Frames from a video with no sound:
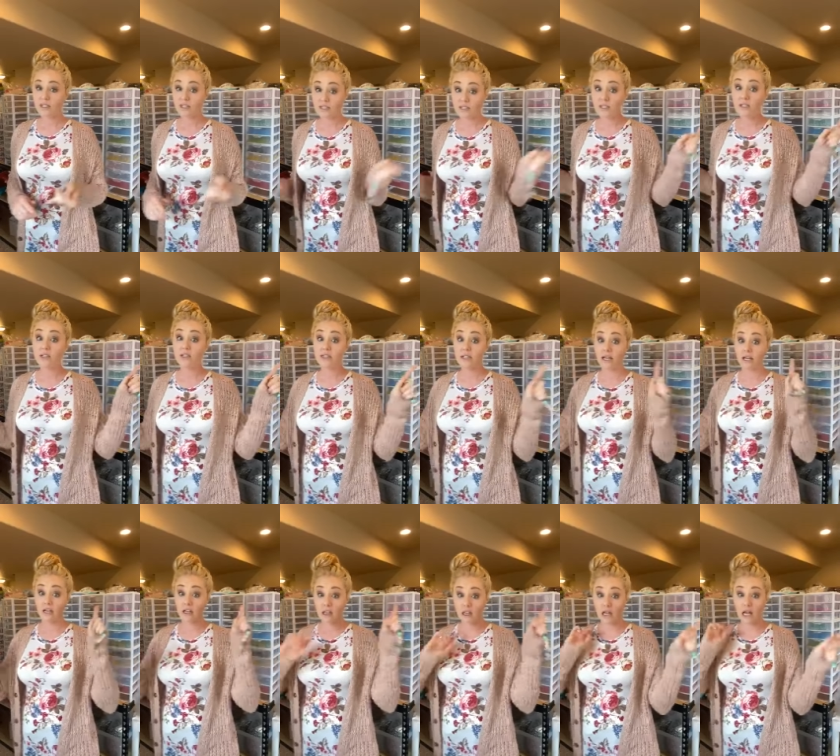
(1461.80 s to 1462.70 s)
So there's like a
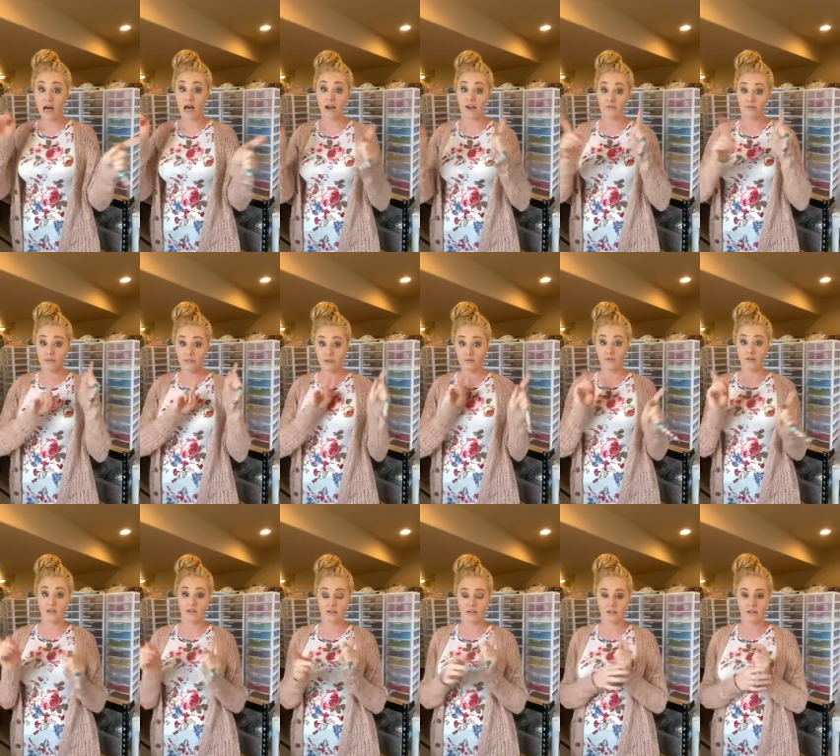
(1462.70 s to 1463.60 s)
lot of
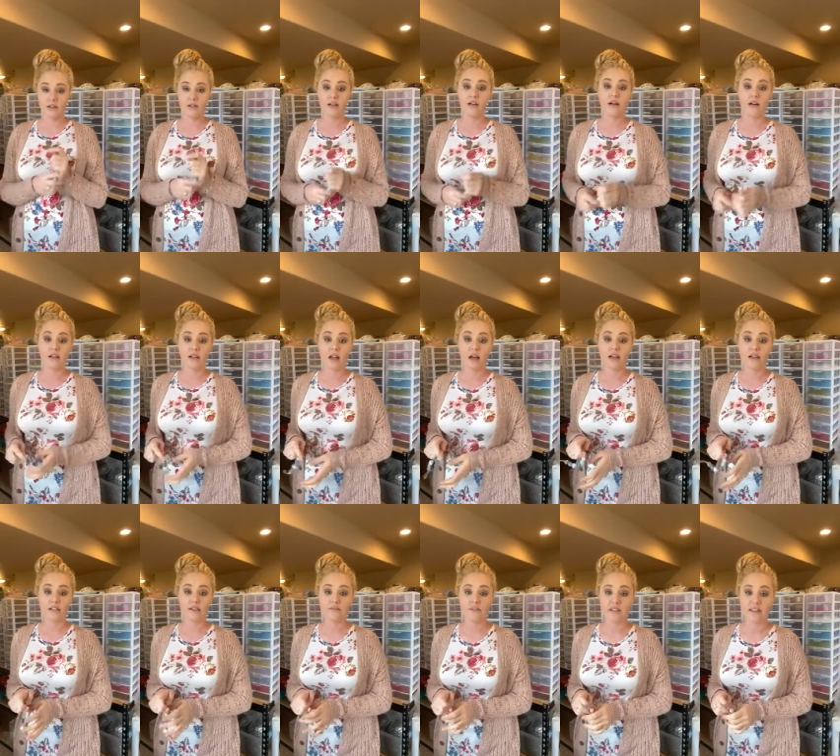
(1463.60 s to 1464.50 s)
different, lot of
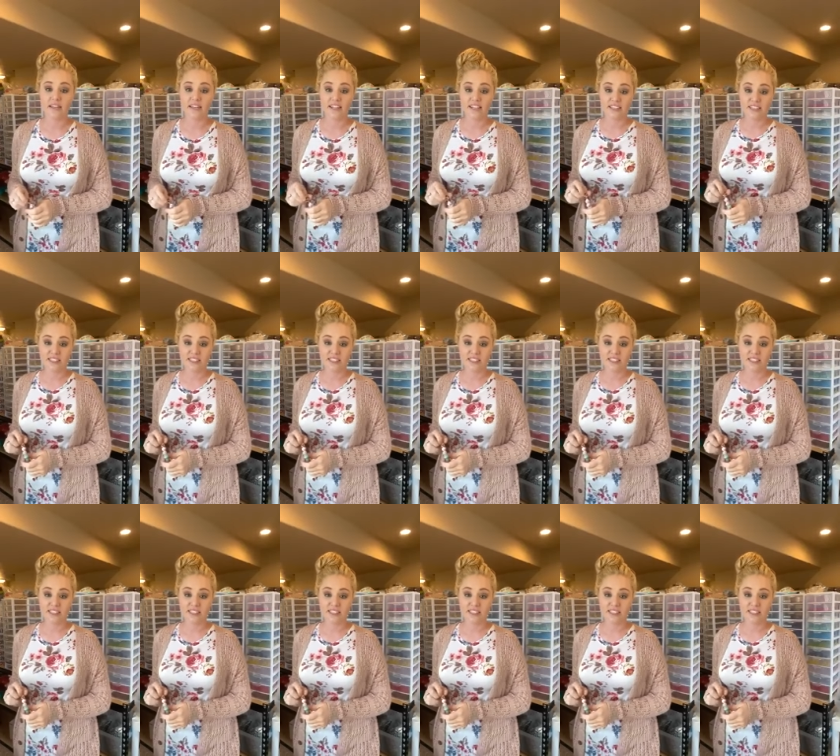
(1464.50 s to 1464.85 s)
different things